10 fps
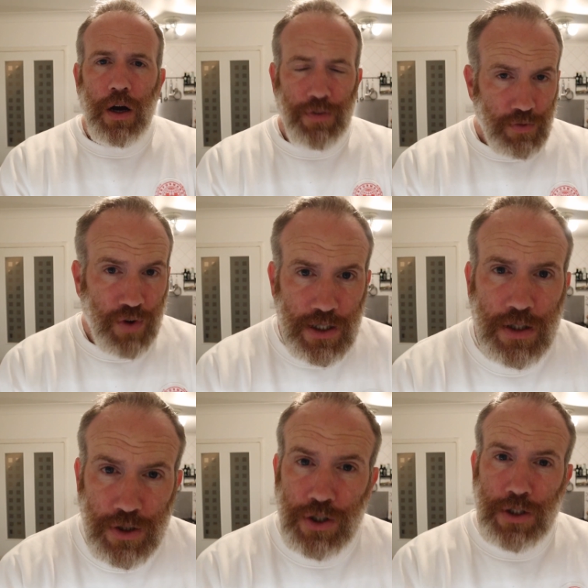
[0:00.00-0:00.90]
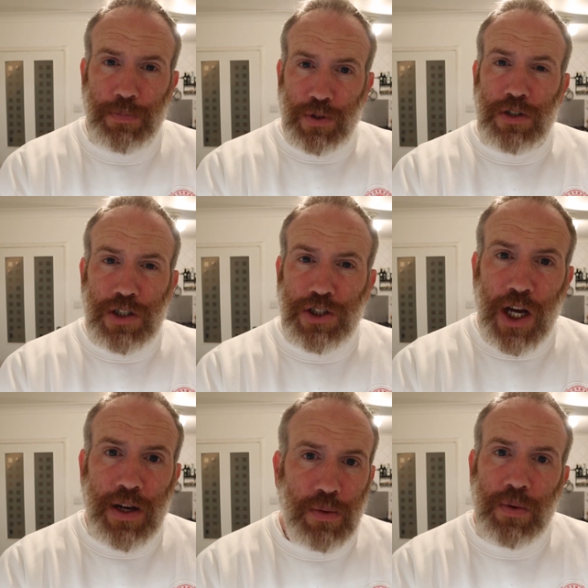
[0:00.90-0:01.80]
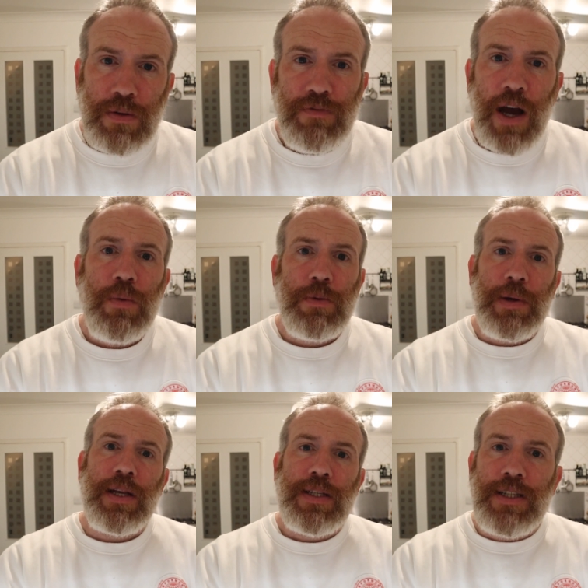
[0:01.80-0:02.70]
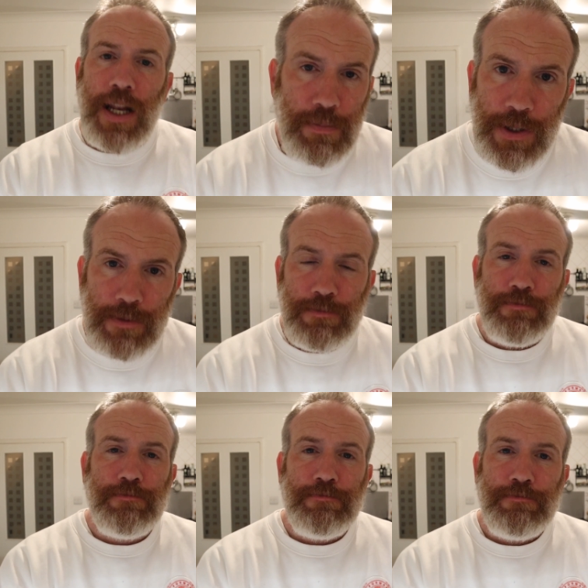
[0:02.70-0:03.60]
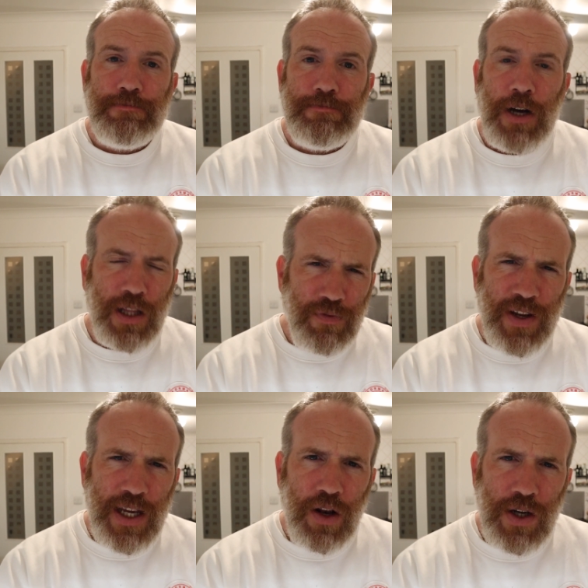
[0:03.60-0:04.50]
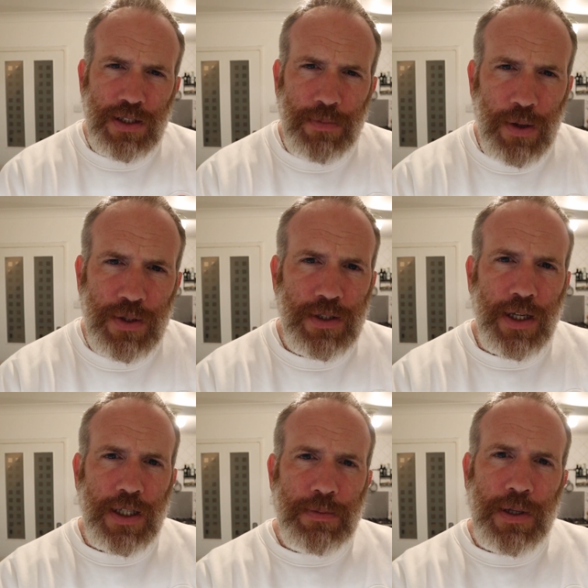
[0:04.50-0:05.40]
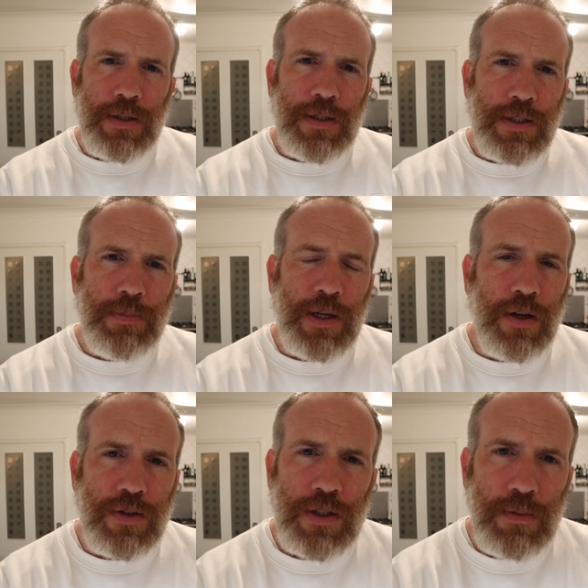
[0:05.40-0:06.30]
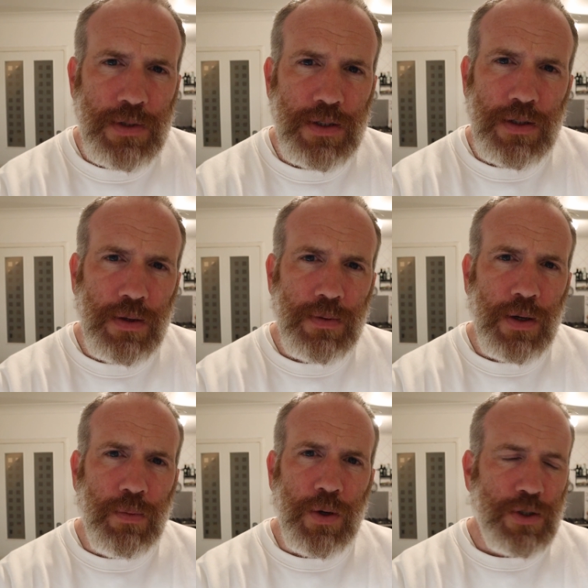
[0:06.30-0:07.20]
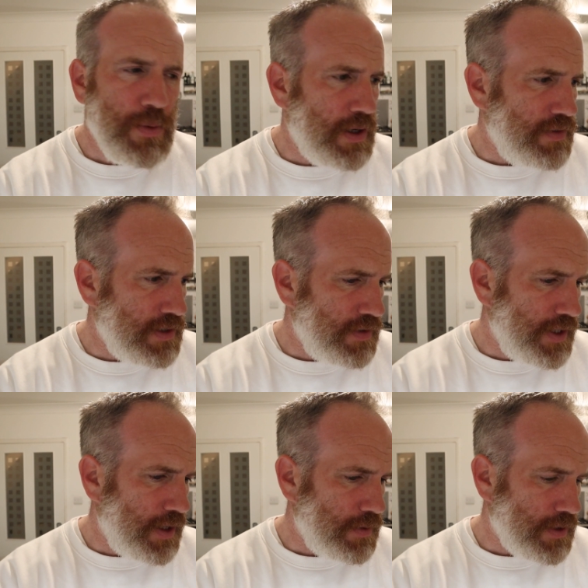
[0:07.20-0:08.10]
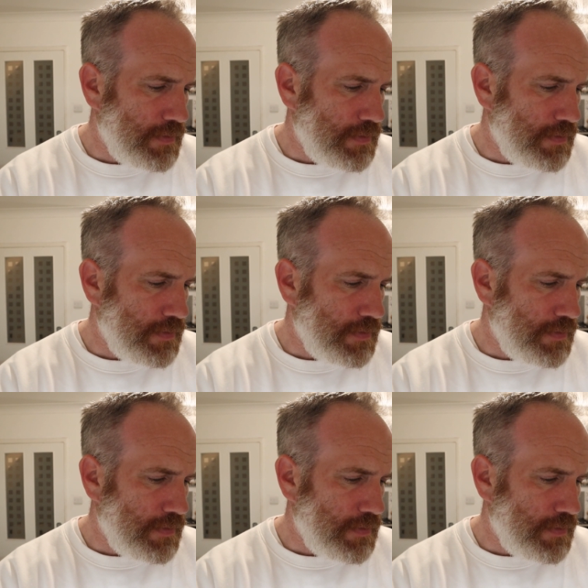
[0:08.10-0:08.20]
I think Rustler should sponsor the channel. That would be in his element. I don't think he likes them though, does he? It's been a, it's been a long time since I, I watched one of his videos.